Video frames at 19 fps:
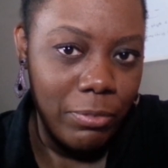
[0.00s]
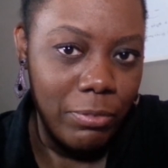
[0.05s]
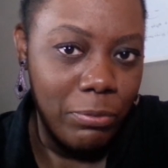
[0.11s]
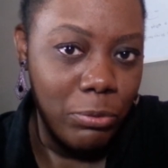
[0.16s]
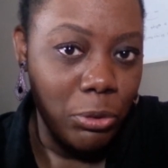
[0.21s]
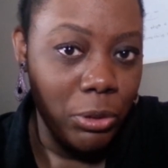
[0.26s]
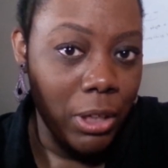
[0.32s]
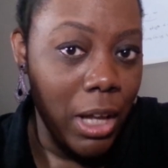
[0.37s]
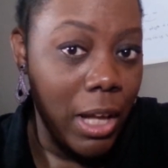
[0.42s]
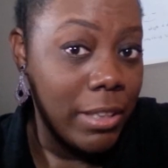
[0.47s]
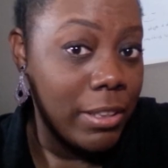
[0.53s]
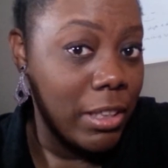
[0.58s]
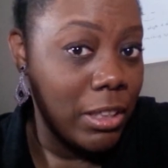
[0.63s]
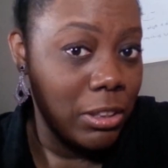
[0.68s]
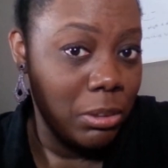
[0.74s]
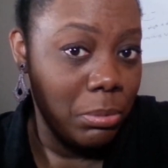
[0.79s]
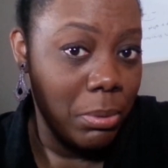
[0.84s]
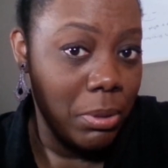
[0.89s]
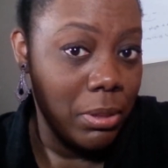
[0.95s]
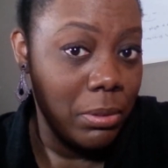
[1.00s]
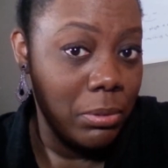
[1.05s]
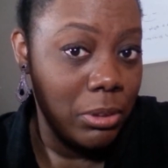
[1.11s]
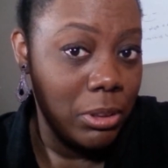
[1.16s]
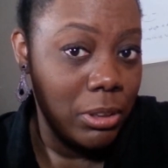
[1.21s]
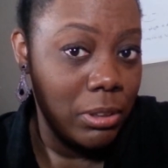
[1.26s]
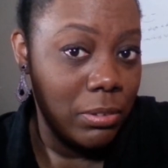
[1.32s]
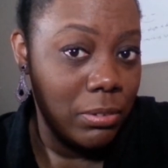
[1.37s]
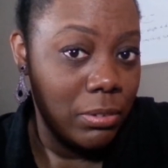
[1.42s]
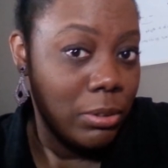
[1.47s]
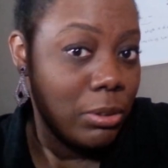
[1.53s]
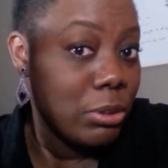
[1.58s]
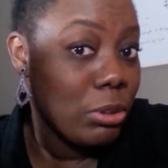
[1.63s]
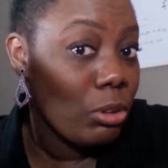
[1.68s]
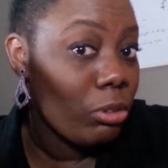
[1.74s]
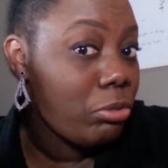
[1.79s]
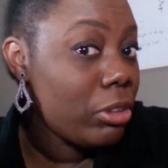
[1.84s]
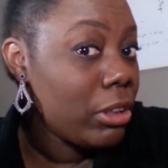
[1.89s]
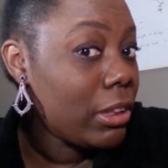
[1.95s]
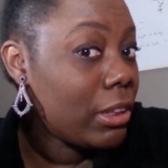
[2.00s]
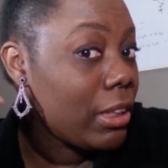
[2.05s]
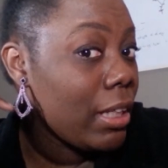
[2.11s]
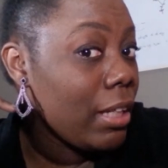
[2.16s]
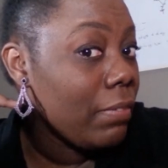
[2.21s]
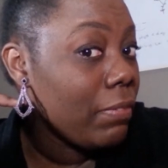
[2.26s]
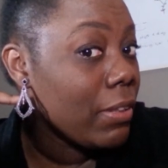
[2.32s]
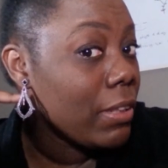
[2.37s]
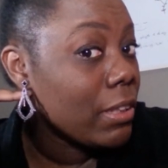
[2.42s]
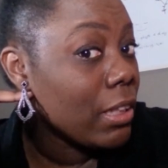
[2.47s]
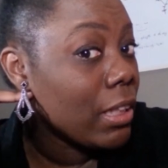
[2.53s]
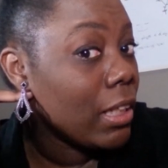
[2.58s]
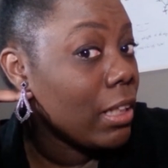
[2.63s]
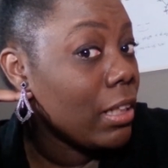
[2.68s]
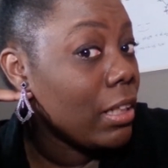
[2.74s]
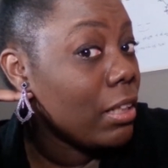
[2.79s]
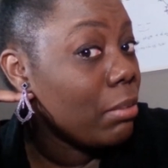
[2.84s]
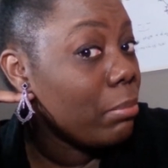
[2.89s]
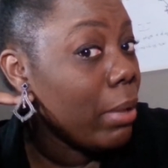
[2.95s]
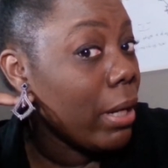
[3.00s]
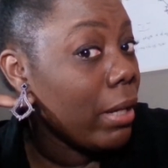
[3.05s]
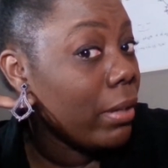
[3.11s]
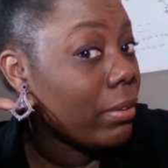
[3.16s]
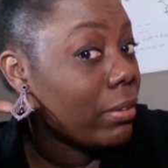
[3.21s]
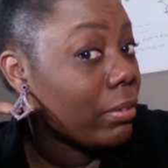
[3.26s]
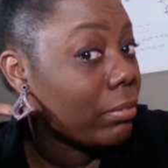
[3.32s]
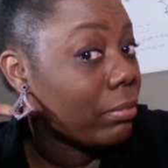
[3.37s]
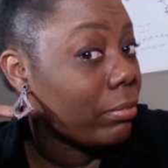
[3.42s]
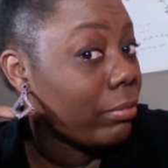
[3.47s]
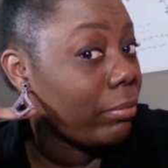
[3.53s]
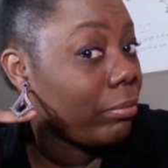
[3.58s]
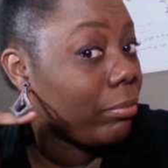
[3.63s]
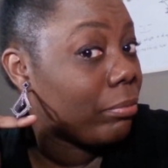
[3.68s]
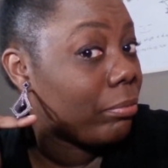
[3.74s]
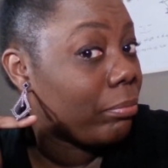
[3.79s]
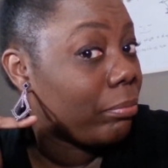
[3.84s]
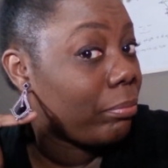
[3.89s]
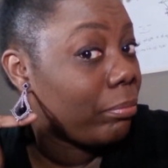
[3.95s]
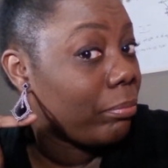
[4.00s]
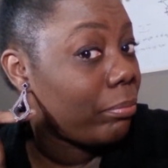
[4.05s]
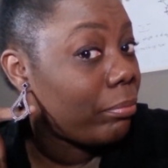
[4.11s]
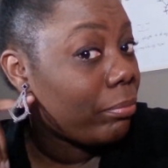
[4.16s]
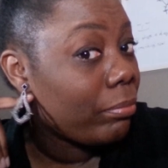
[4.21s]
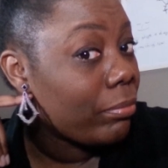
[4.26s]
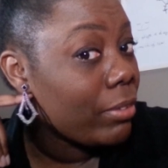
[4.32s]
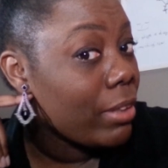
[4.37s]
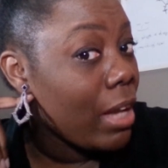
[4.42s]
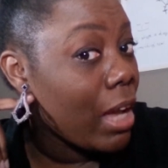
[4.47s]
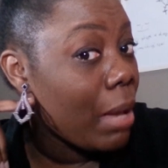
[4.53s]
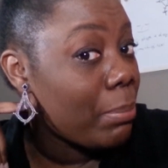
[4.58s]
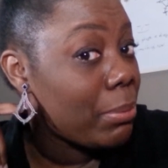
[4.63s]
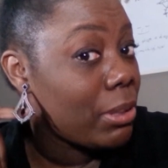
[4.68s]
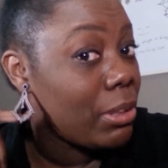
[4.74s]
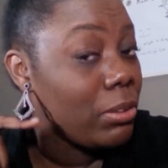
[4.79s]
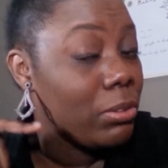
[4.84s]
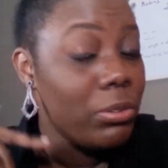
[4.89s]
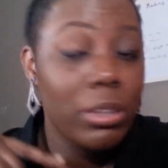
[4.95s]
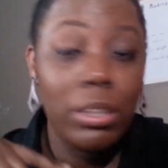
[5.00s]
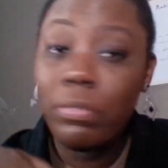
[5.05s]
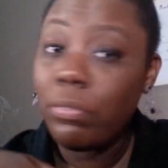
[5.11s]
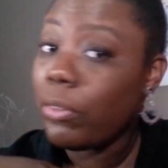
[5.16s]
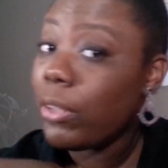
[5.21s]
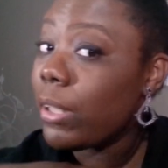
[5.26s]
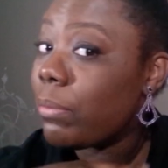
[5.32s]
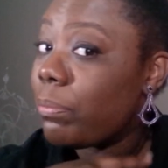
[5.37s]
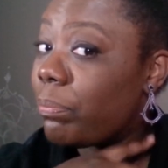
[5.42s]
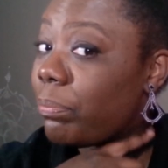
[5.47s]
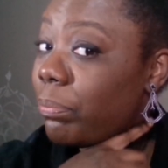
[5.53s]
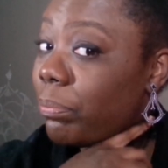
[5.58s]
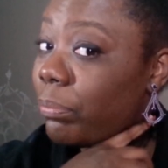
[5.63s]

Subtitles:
4 contest winners, to receive this kit in the mail. Absolutely free.